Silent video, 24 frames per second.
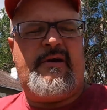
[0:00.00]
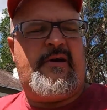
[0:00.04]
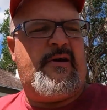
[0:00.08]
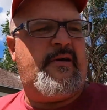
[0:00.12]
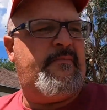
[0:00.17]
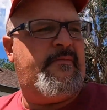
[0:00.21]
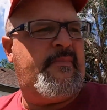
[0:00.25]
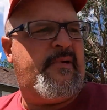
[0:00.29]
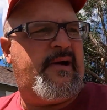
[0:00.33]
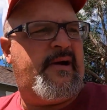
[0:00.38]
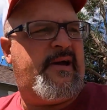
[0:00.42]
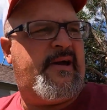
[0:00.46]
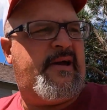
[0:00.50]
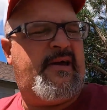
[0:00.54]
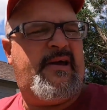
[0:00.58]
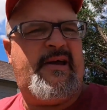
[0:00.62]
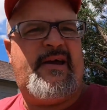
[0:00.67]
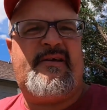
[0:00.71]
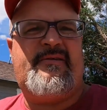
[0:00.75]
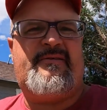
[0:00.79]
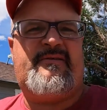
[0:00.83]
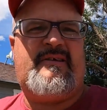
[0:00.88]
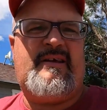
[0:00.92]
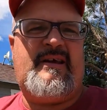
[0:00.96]
on my
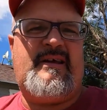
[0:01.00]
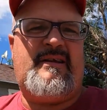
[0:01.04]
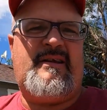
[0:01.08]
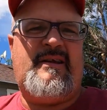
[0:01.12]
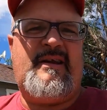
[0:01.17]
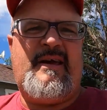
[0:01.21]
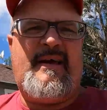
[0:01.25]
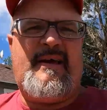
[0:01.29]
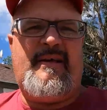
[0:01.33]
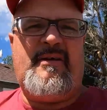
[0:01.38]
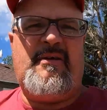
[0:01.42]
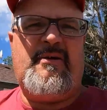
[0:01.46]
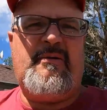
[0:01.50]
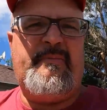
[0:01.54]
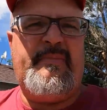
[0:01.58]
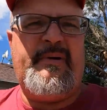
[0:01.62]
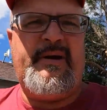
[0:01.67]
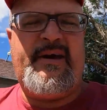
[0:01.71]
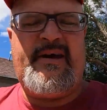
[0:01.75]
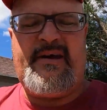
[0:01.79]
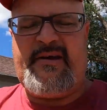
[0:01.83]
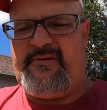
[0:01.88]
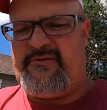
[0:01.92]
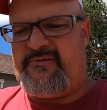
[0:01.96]
S10 today a little
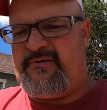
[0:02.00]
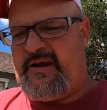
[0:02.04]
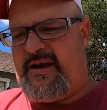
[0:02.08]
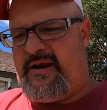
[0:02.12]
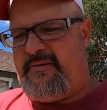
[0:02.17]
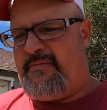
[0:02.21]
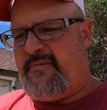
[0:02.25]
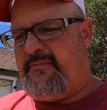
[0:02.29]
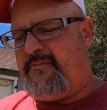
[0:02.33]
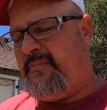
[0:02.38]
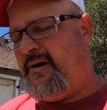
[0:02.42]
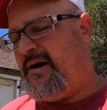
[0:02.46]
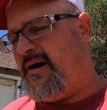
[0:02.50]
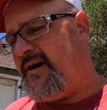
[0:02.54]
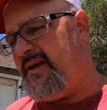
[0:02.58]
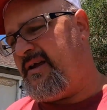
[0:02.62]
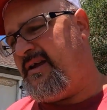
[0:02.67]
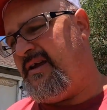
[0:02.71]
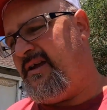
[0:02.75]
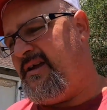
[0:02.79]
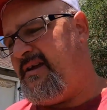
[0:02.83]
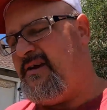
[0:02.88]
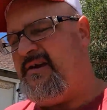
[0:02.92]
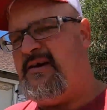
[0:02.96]
bit. It's kind of been
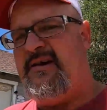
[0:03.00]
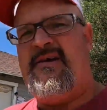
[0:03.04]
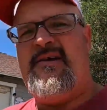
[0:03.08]
muggy.